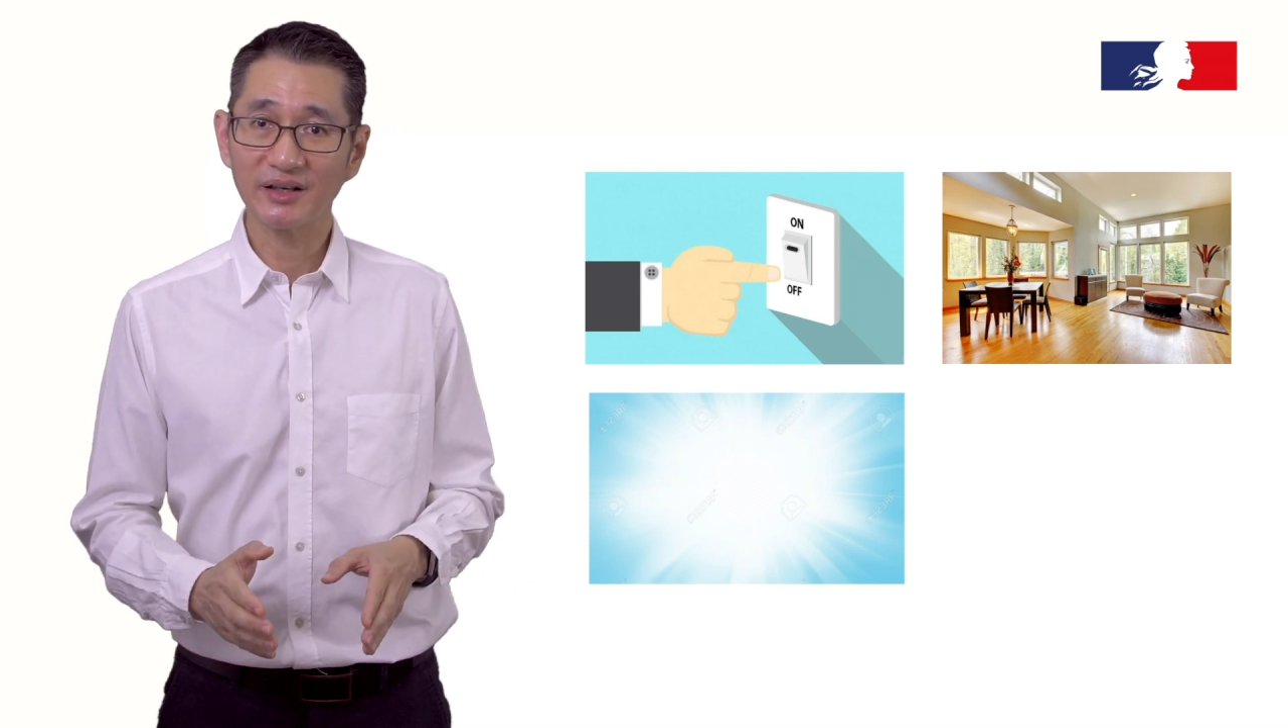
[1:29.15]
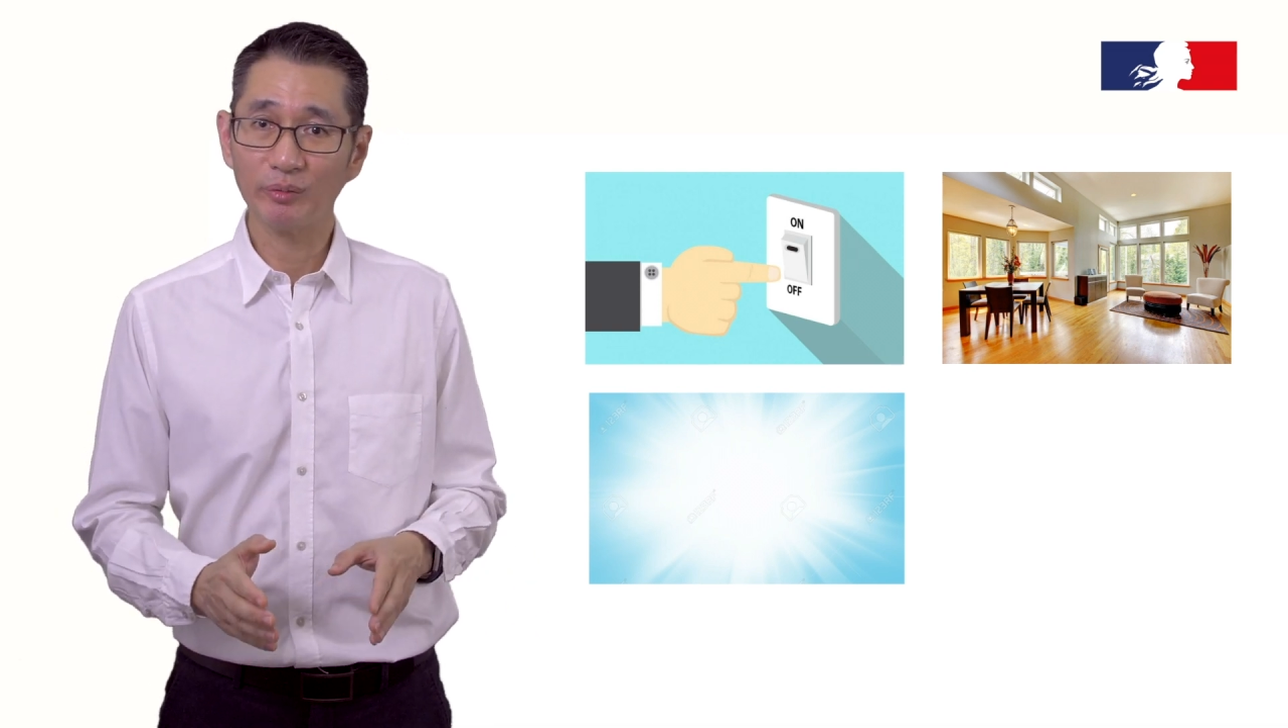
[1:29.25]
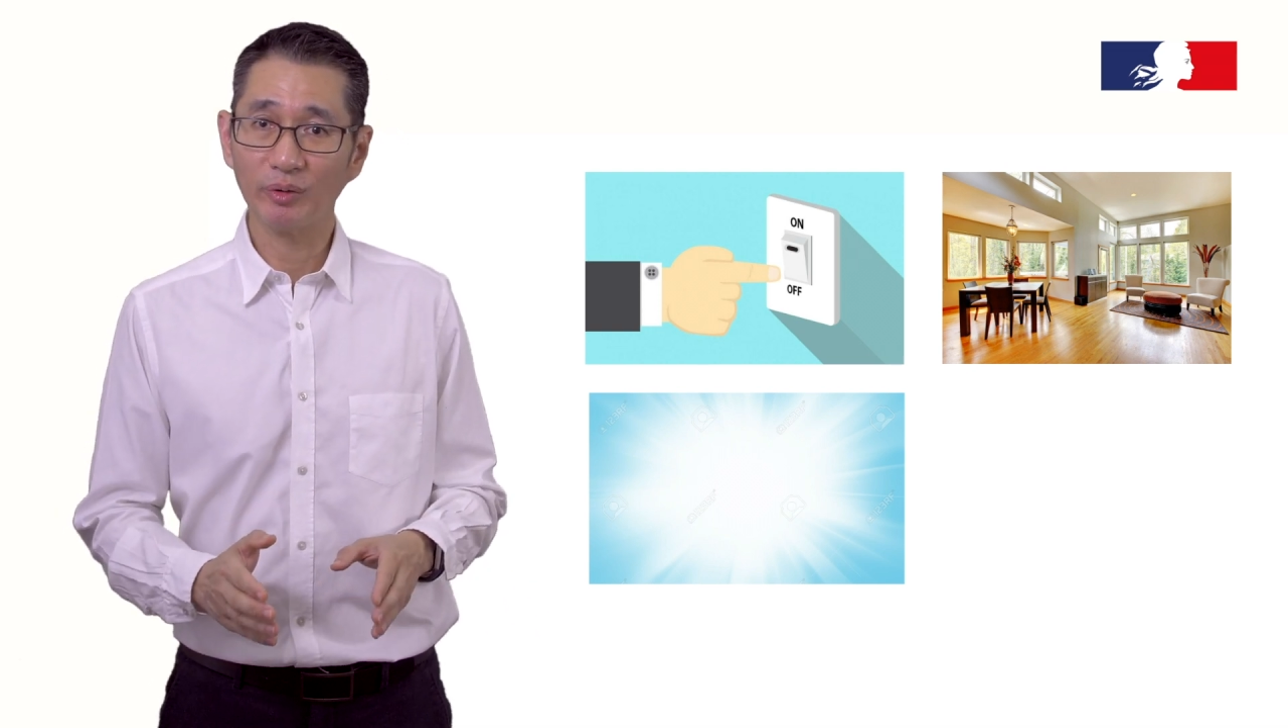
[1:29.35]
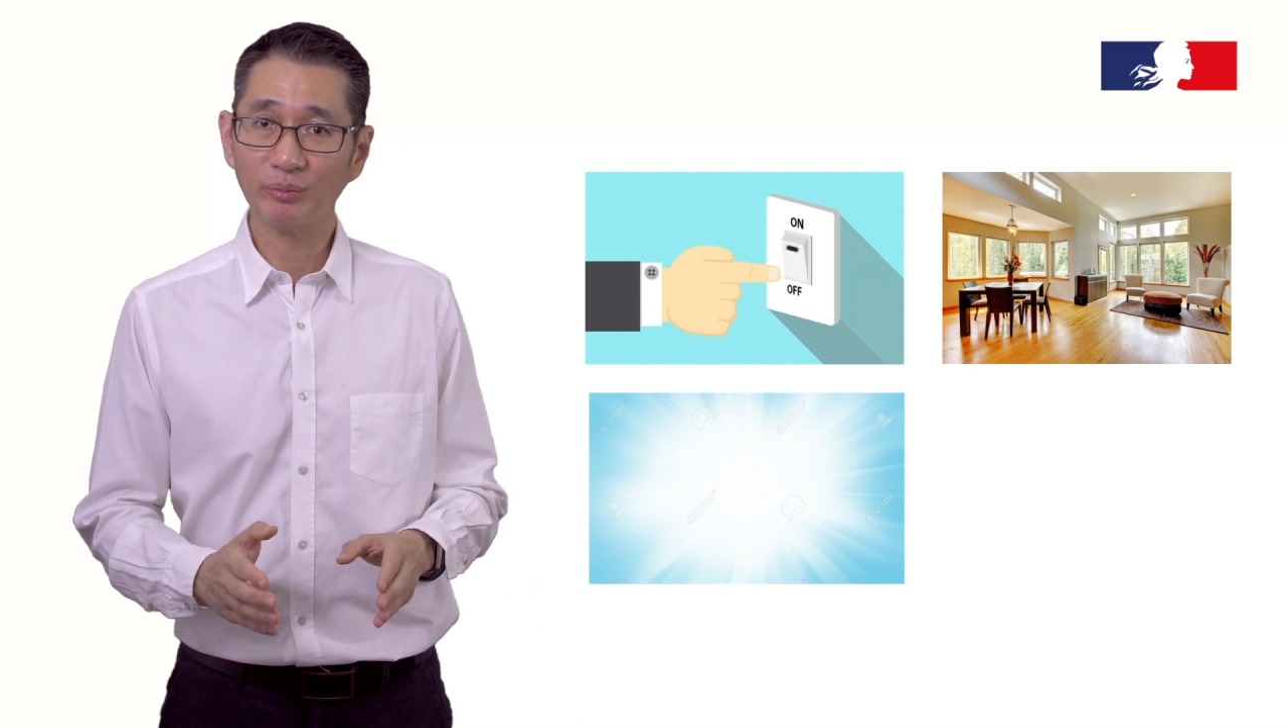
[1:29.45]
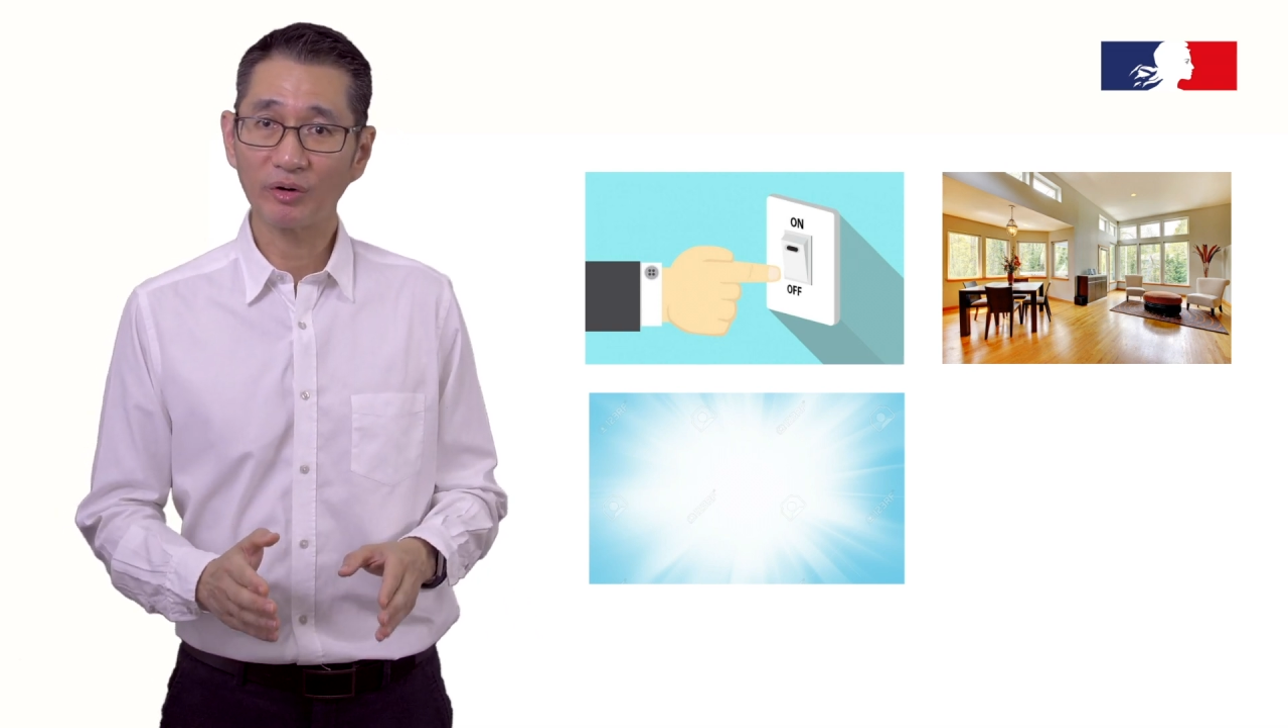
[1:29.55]
It
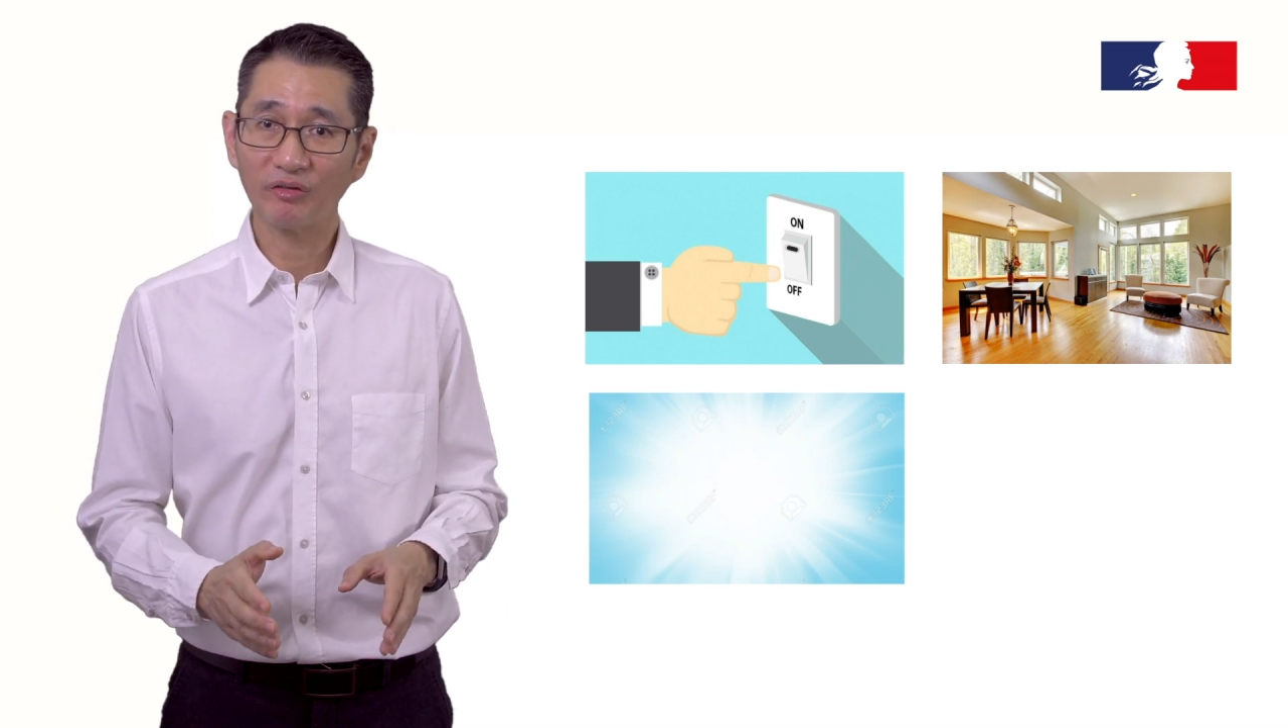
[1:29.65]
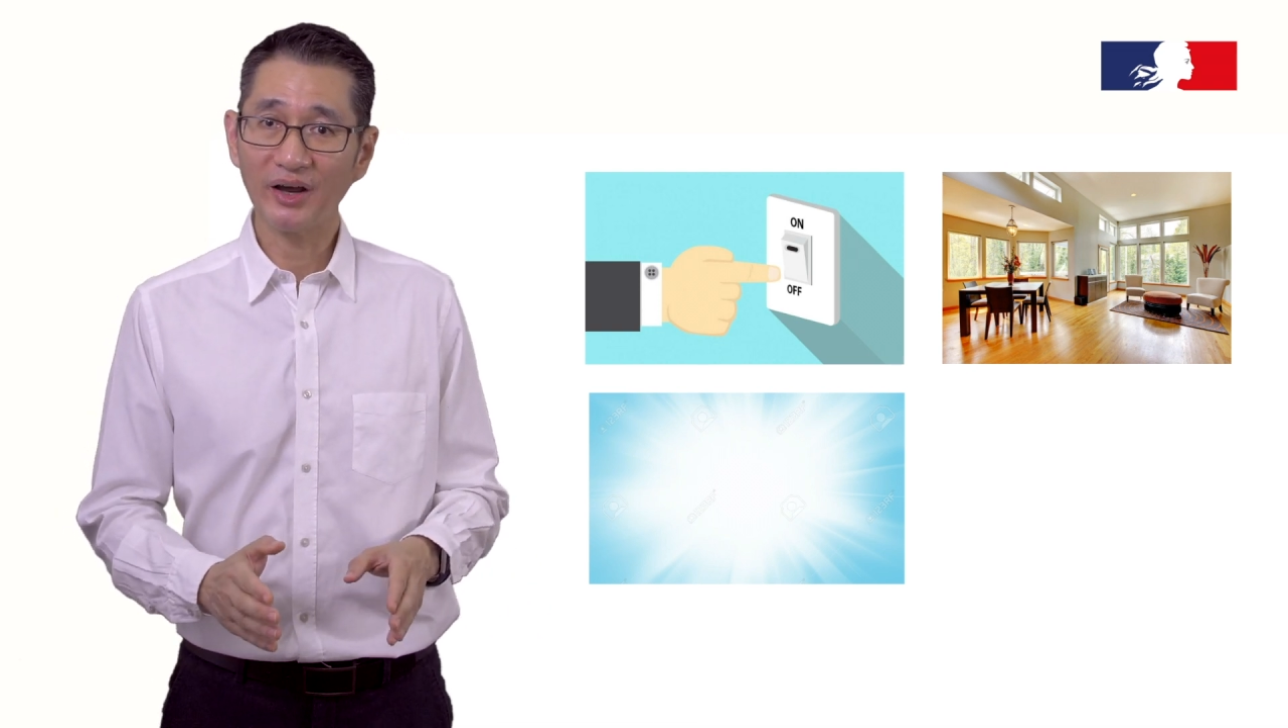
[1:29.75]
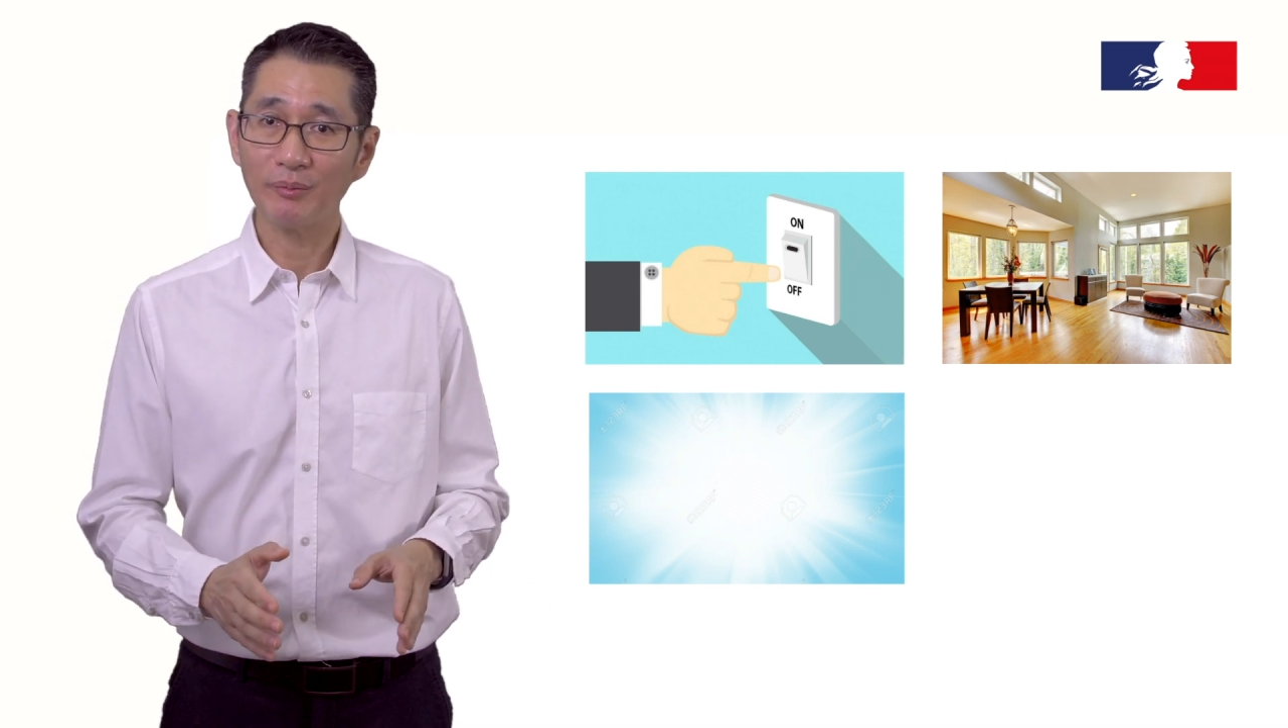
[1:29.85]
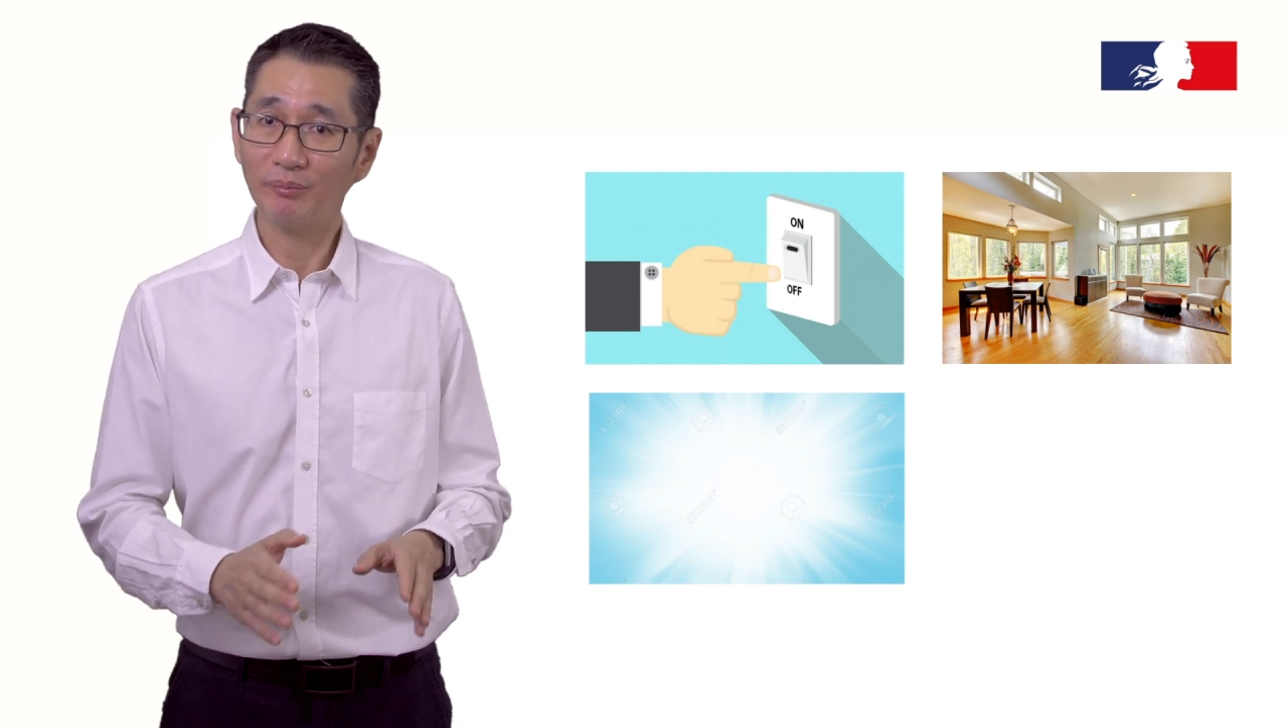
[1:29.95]
will provide